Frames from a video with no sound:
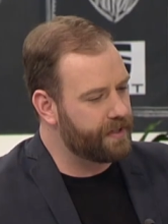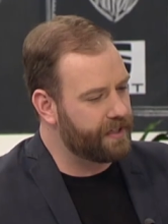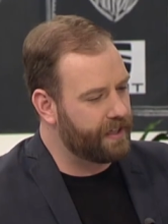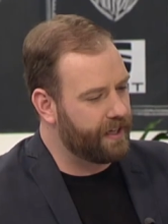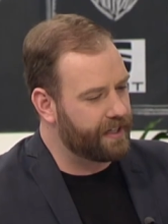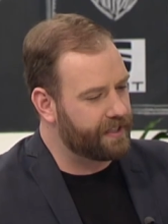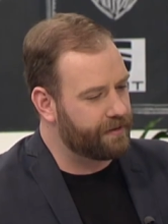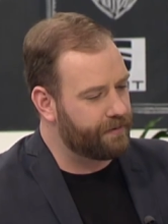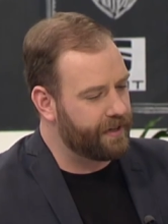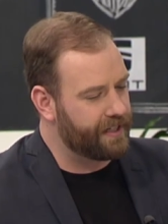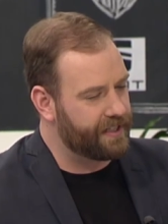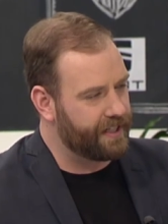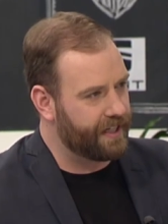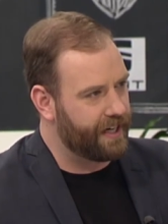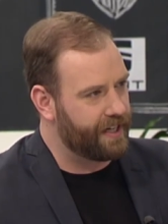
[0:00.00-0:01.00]
is it like
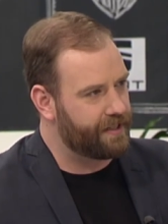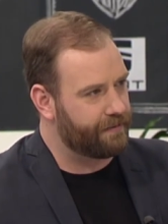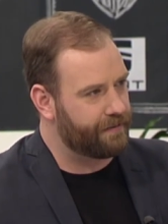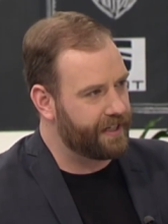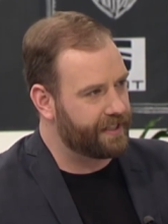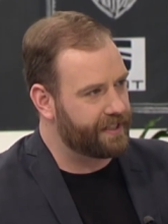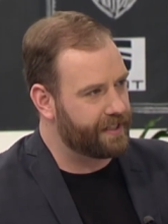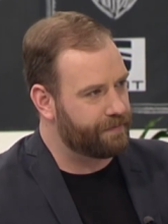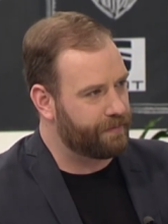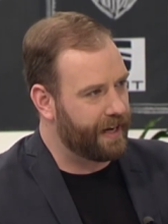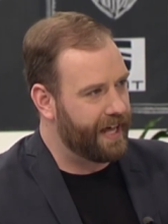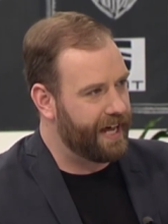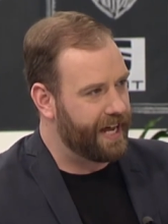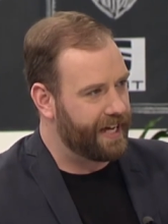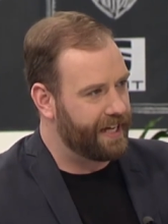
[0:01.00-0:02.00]
directing a director's
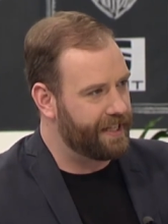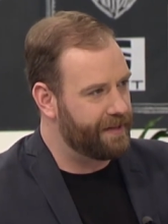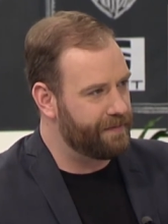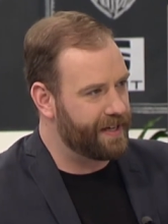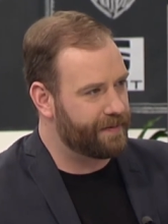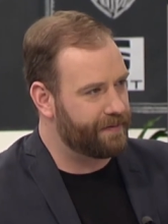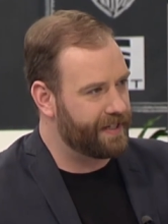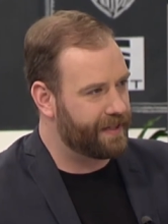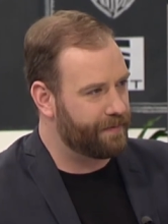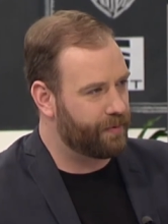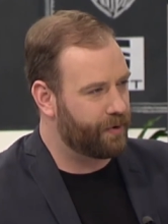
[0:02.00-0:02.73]
play? There must be some